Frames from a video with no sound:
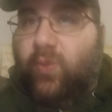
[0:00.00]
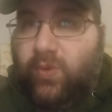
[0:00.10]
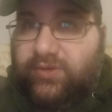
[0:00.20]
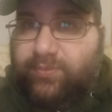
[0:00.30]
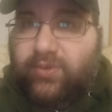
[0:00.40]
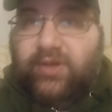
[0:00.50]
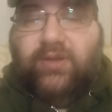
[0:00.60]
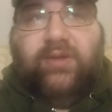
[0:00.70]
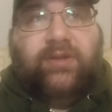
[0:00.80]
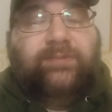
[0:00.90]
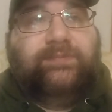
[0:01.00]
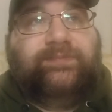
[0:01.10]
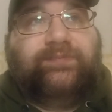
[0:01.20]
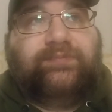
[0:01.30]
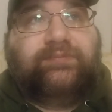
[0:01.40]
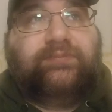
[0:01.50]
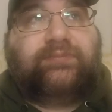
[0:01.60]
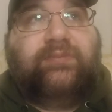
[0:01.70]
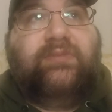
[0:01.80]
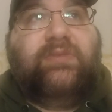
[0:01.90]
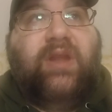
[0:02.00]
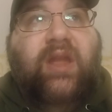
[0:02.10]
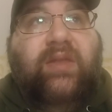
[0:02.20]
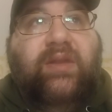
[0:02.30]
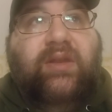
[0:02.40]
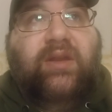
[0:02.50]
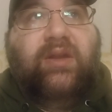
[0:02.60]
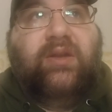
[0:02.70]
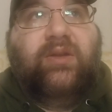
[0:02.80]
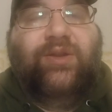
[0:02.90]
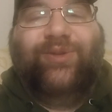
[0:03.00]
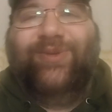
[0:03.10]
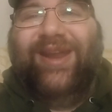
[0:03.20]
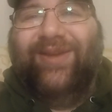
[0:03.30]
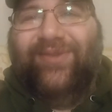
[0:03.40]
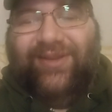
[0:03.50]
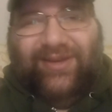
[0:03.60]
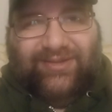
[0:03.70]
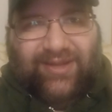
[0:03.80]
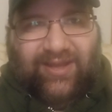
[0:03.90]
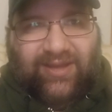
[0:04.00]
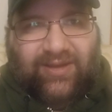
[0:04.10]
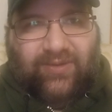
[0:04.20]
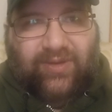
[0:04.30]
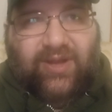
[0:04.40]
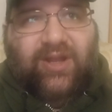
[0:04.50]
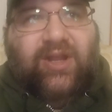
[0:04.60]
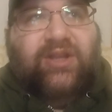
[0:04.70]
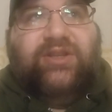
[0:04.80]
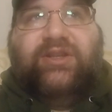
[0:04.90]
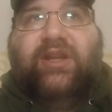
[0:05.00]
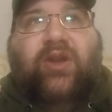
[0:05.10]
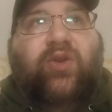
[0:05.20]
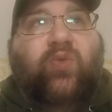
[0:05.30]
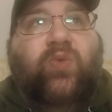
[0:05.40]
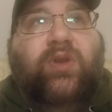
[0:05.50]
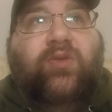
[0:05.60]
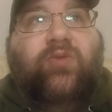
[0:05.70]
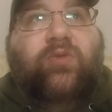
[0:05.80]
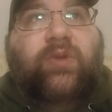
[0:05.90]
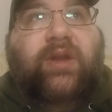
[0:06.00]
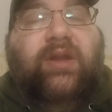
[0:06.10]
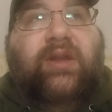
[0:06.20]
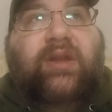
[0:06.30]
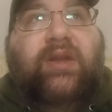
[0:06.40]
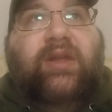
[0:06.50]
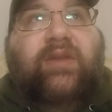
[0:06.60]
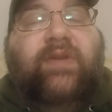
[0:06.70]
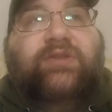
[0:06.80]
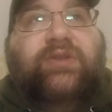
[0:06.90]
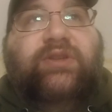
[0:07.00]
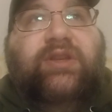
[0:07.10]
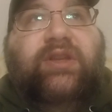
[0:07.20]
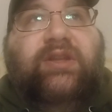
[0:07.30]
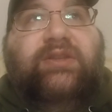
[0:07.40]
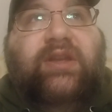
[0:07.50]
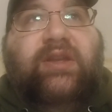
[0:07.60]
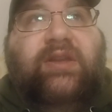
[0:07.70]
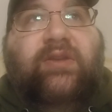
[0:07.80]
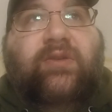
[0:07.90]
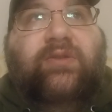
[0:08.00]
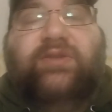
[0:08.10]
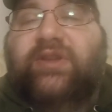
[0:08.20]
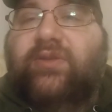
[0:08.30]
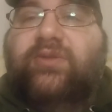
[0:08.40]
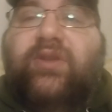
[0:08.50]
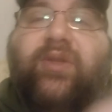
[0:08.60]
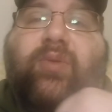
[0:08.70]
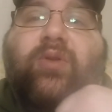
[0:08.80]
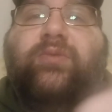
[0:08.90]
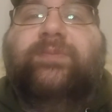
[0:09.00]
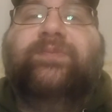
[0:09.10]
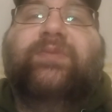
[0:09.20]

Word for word: was pretty good. And then uh, when Evelyn is taken out, she's taken out in a really cool way. Eventually, she gets a her sickle to the throat,